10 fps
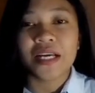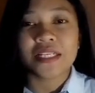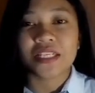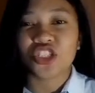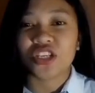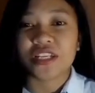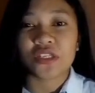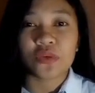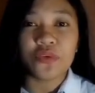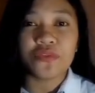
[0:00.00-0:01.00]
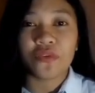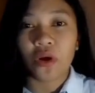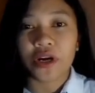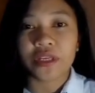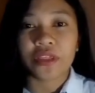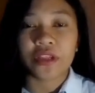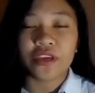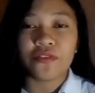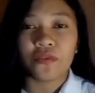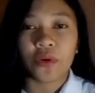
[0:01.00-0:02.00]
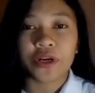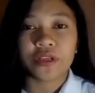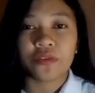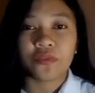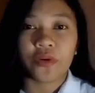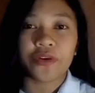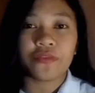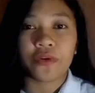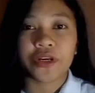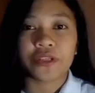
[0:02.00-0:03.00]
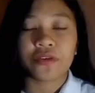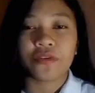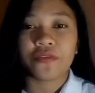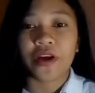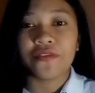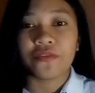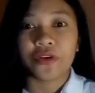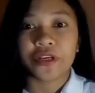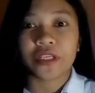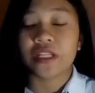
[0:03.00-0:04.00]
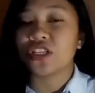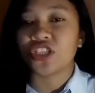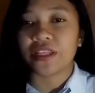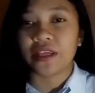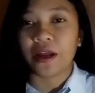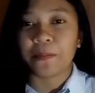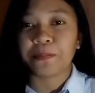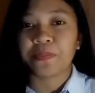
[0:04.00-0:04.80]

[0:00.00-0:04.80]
such as 2/4, 3/4, 4/4, 5/4, etc.,